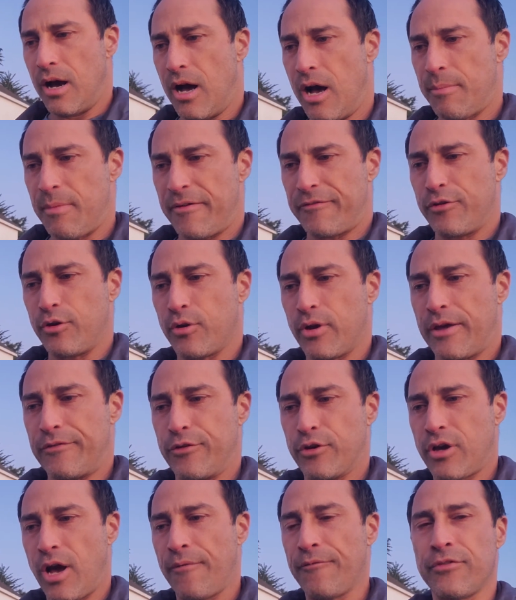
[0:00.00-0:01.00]
if you
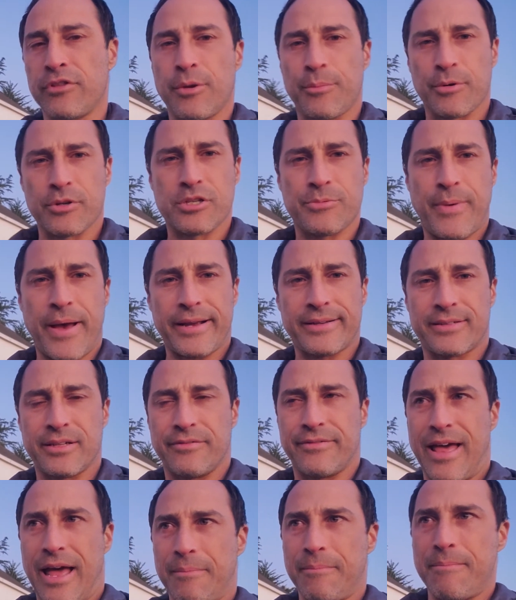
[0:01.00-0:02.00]
come from the perspective
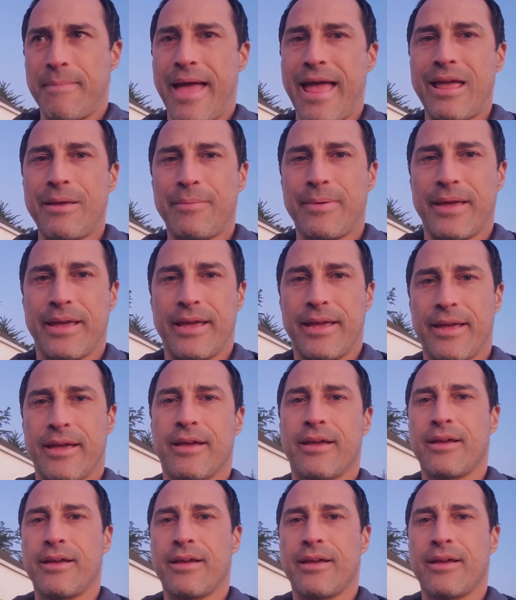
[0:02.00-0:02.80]
that maybe